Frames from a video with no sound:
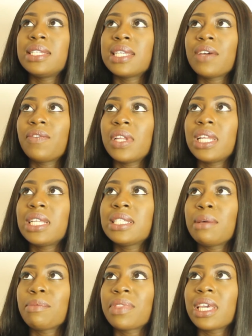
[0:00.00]
definitely
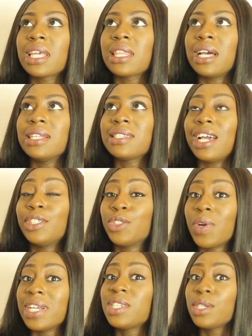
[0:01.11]
something that I
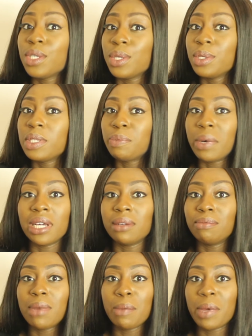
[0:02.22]
tried to use
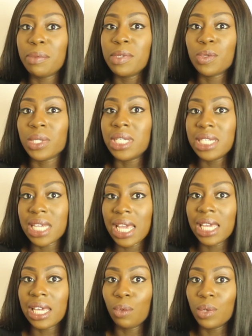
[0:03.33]
but my babies wouldn't
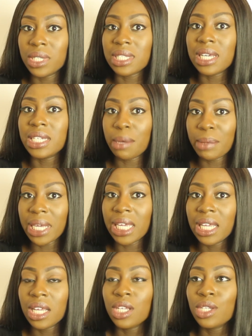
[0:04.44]
take was a dummy.
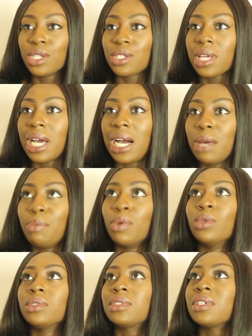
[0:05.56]
So I
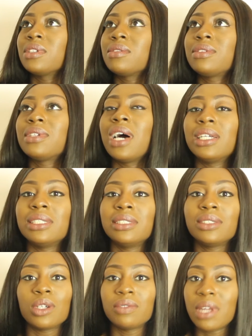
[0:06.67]
bought
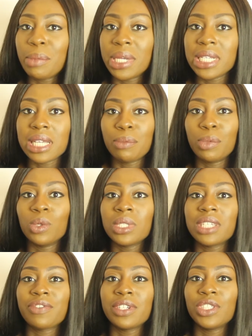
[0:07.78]
tons of dummies, I bought
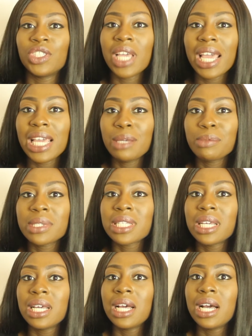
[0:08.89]
different shapes,
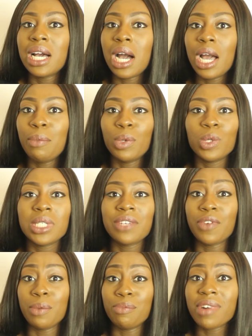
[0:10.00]
I bought
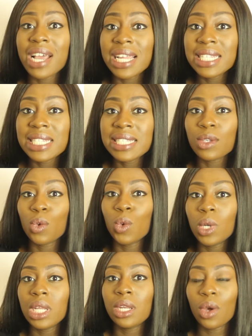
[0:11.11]
different brands,
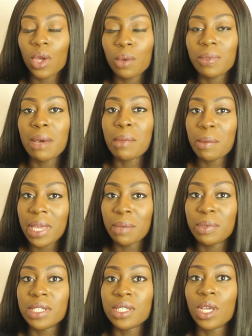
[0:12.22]
all in the hope that my
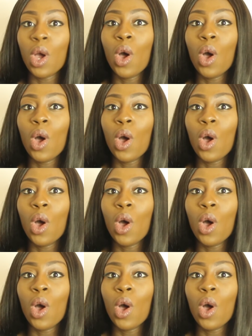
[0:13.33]
babies